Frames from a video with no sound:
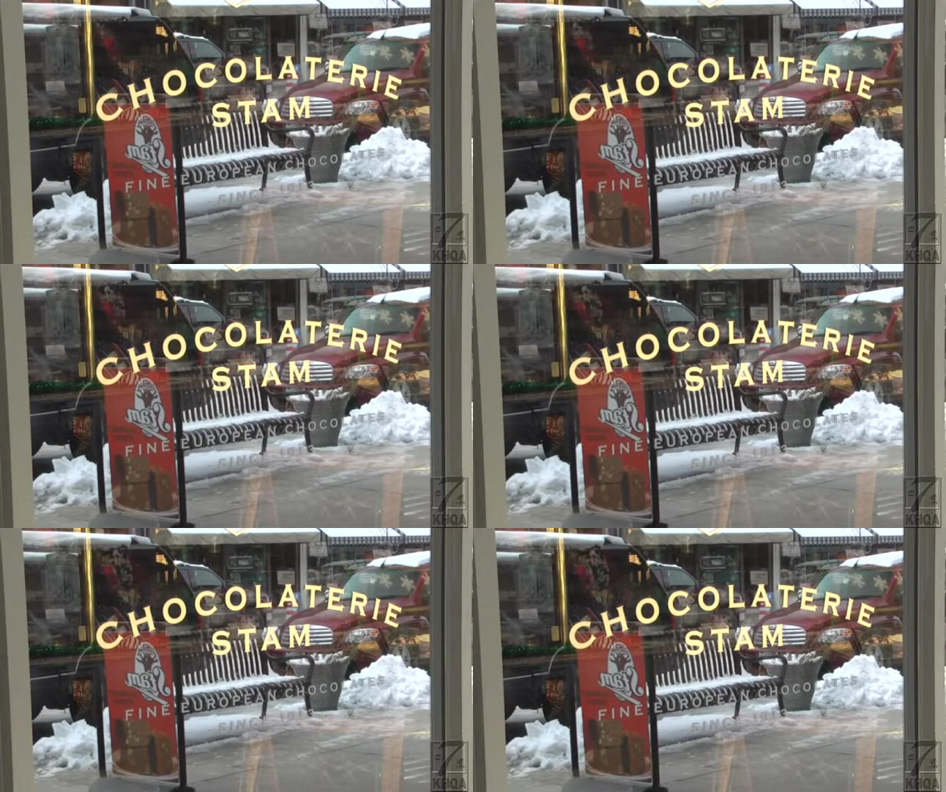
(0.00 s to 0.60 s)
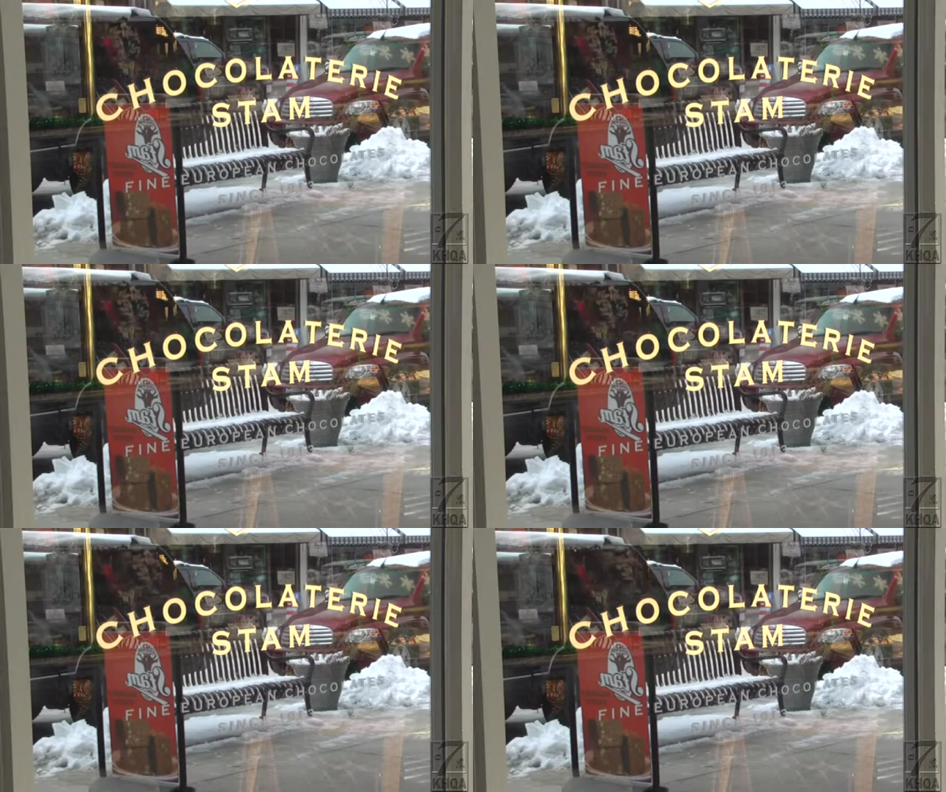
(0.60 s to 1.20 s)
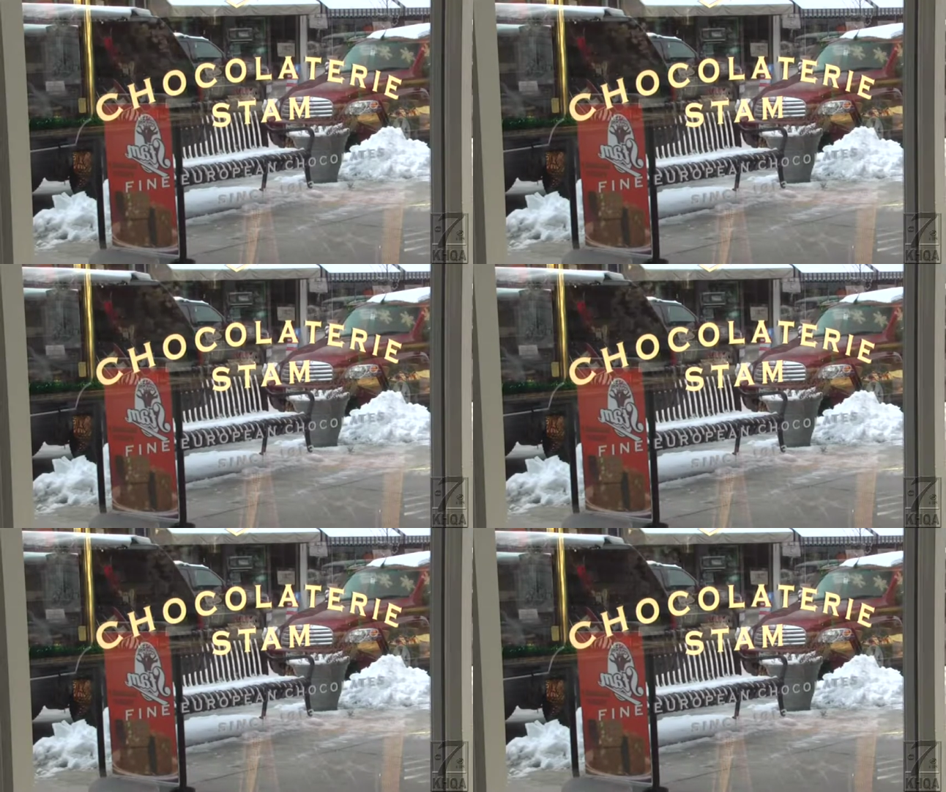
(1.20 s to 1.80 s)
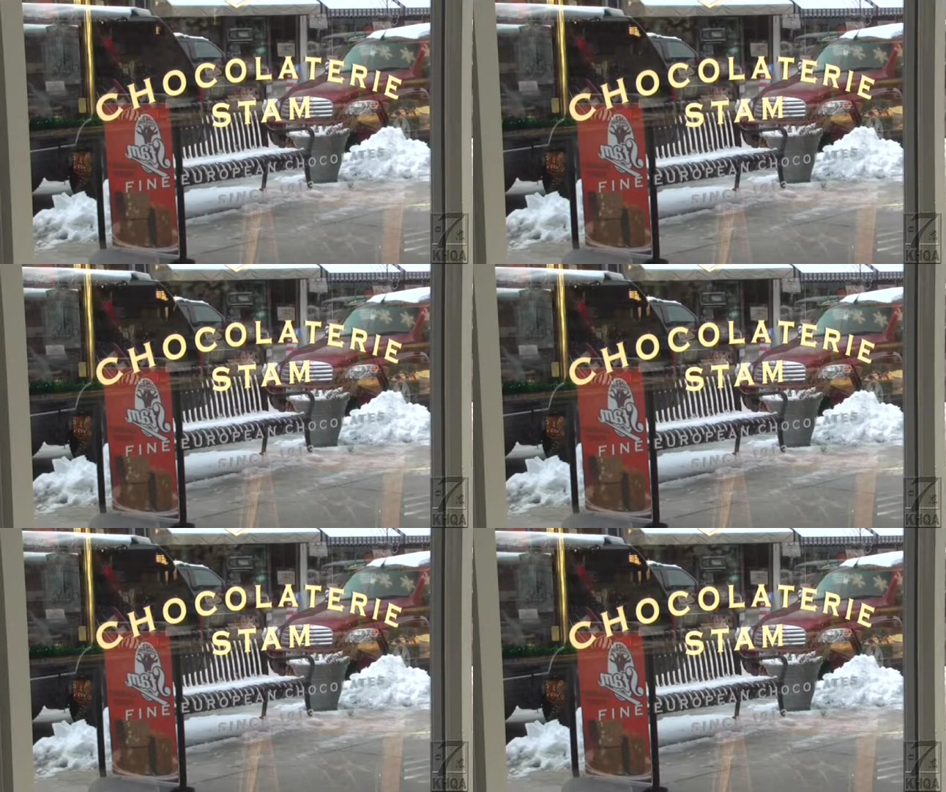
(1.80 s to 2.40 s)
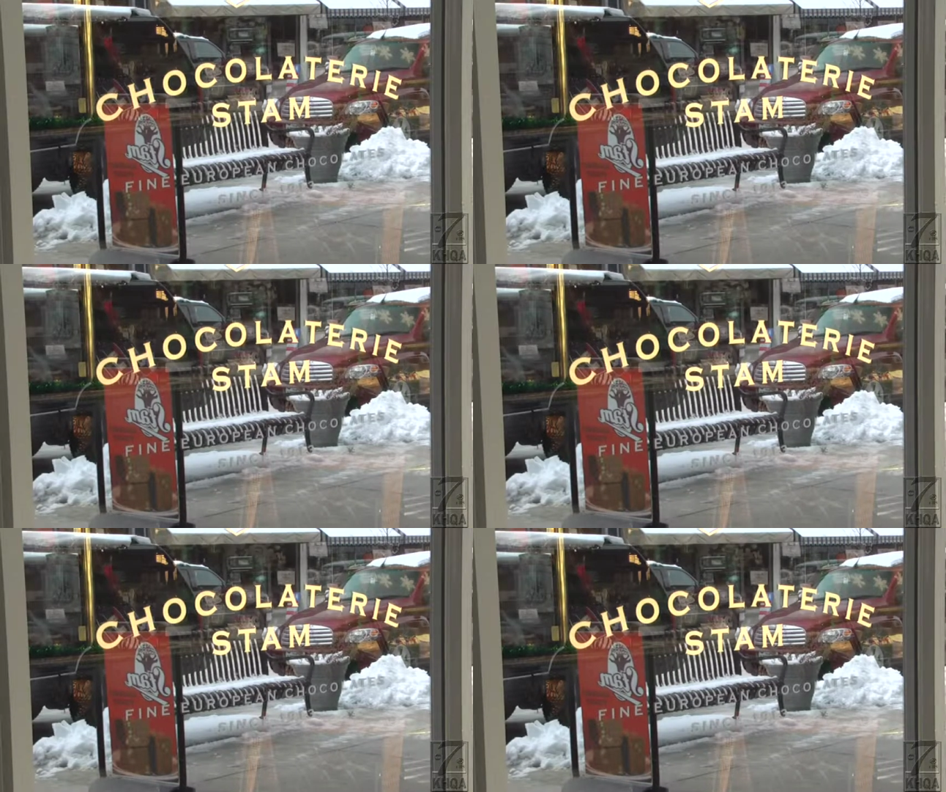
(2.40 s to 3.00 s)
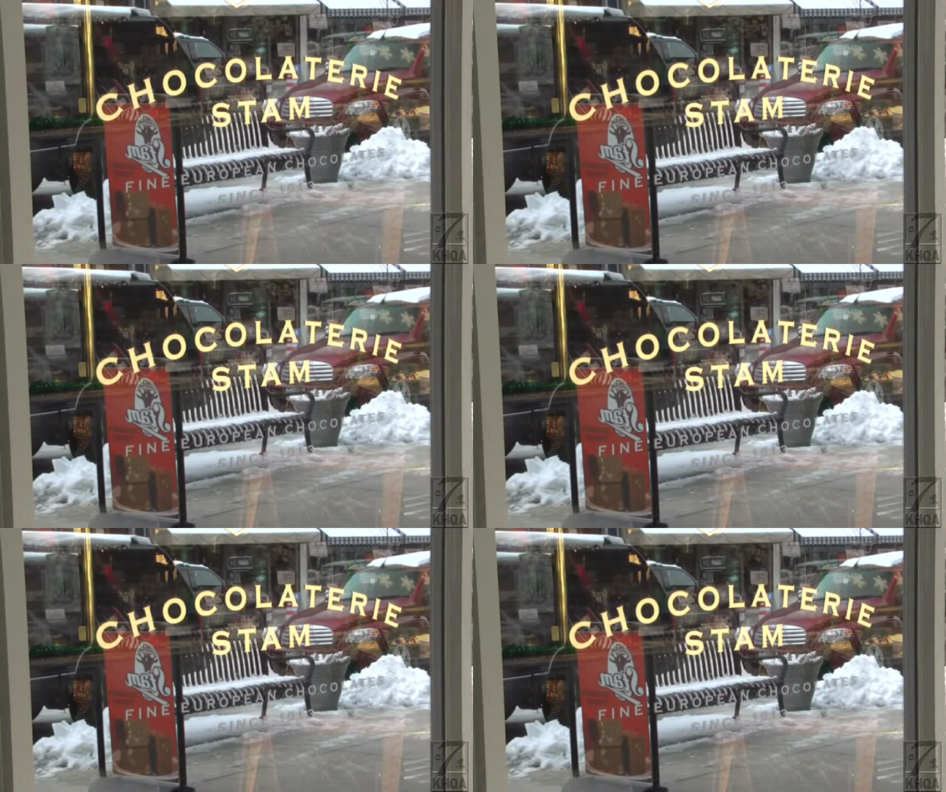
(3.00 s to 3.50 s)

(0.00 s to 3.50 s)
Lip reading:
Nobody's mouth can be seen.